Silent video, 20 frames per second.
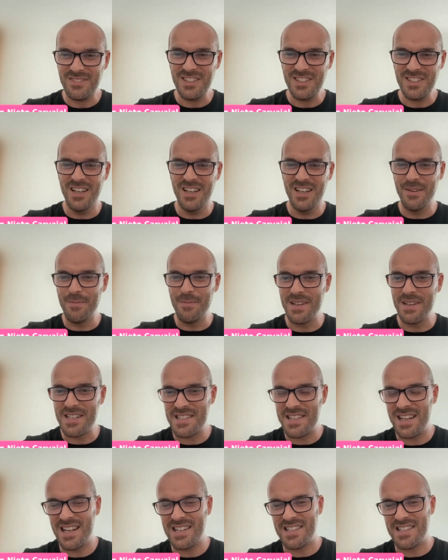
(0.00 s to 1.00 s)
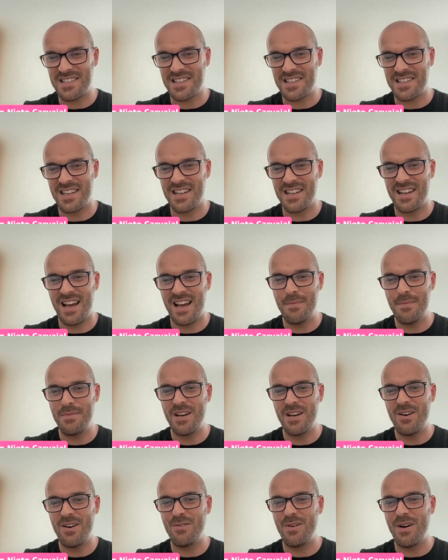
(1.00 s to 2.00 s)
Estela is asking, I'm
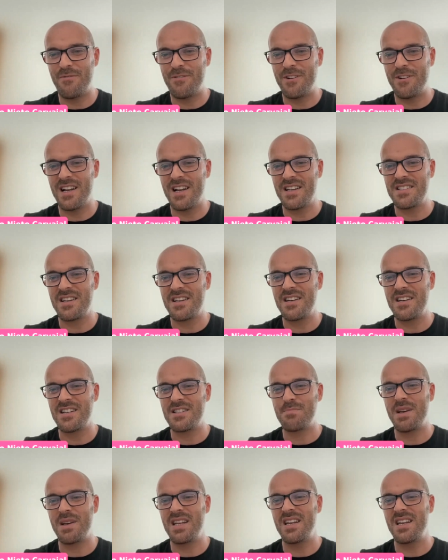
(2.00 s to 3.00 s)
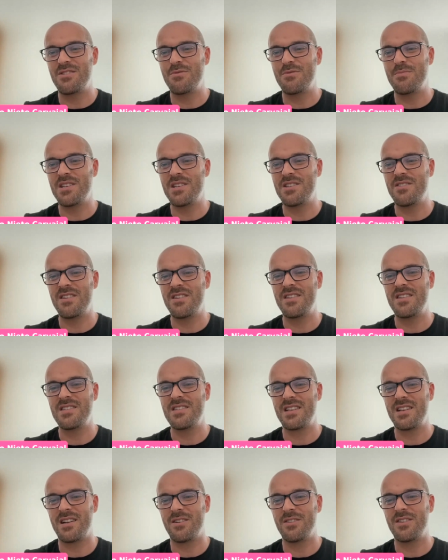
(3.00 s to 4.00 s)
now a freelancer in Spain, and you mentioned it is
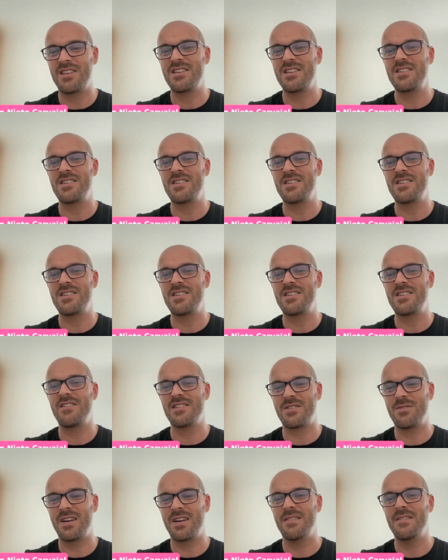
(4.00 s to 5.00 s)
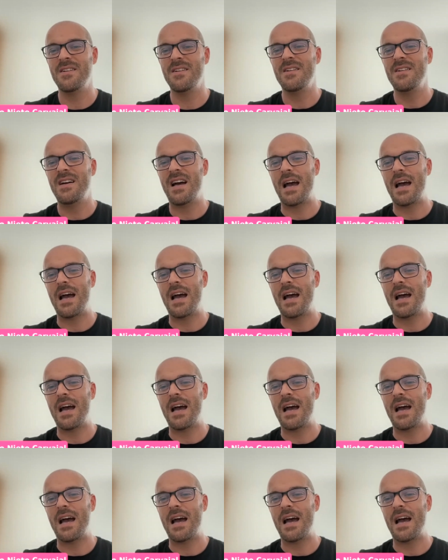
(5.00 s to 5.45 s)
a lot easier in Estonia.